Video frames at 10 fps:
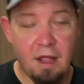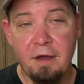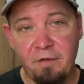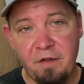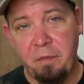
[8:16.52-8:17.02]

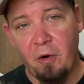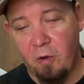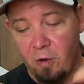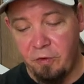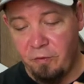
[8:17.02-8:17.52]
We've bought
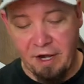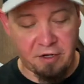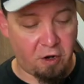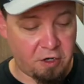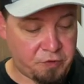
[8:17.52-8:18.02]
all the right
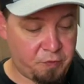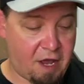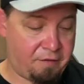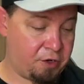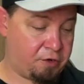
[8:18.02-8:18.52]
colors. We
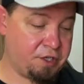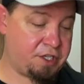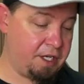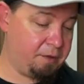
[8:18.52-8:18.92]
have the grizzly,